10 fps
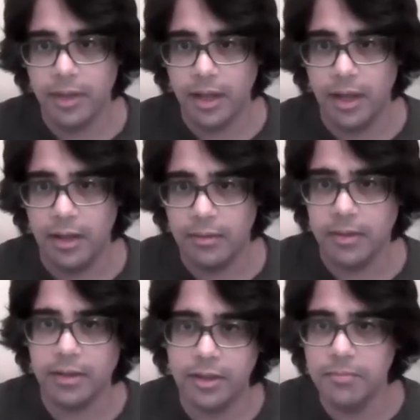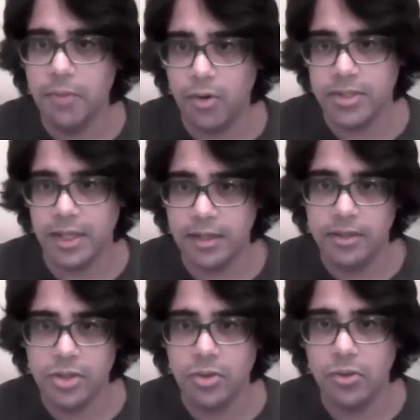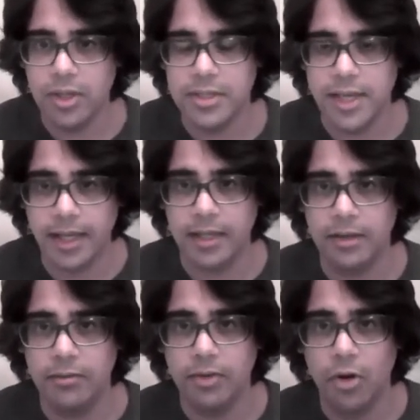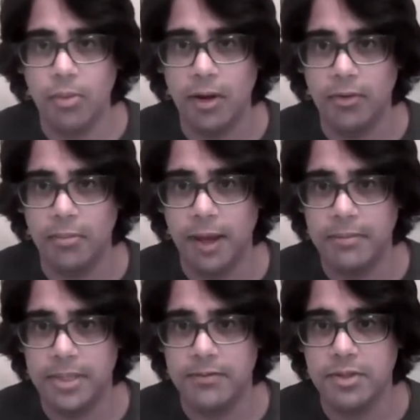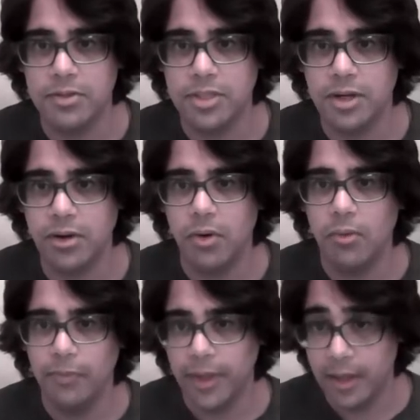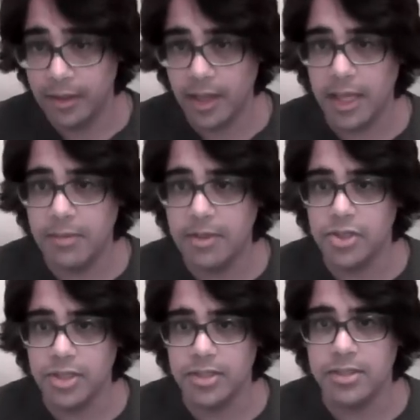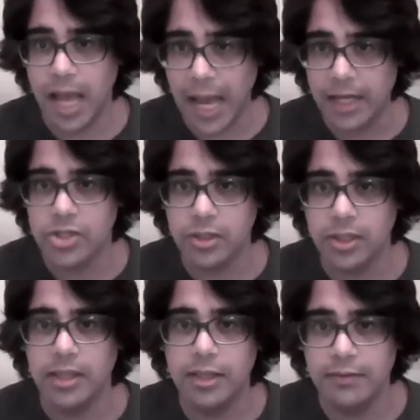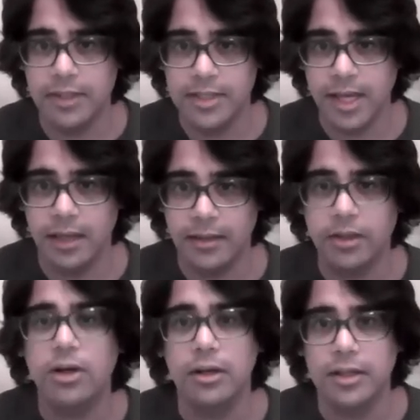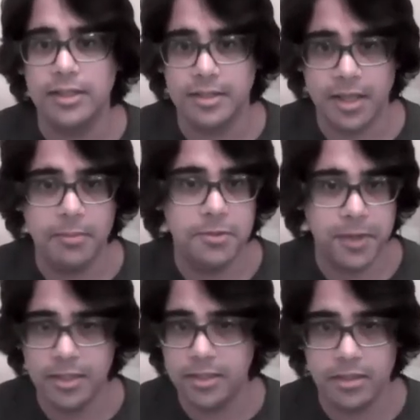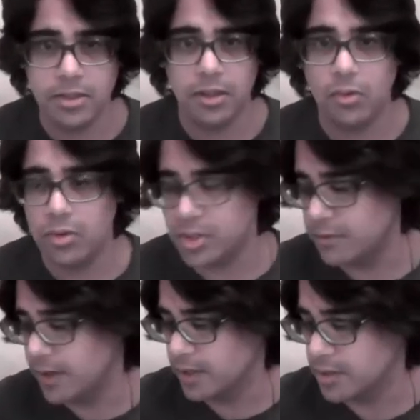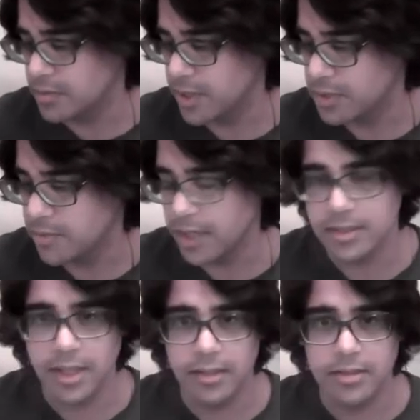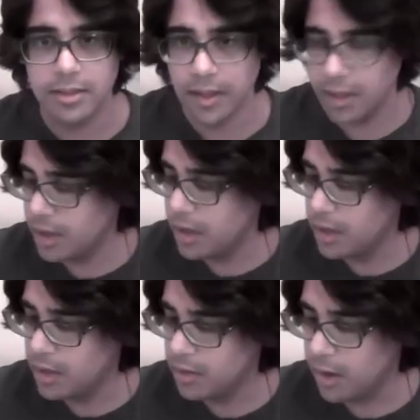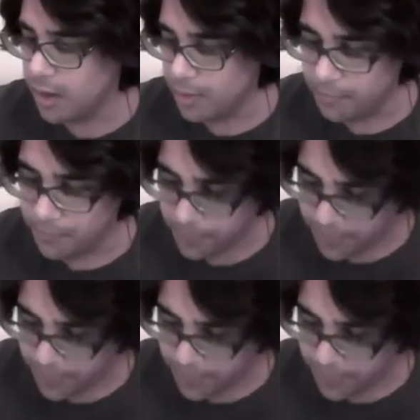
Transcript: uh, composing two consecutive co-boundary maps gives you zero, the images actually live inside the kernels as subspaces, so the quotient vector space makes sense. Um,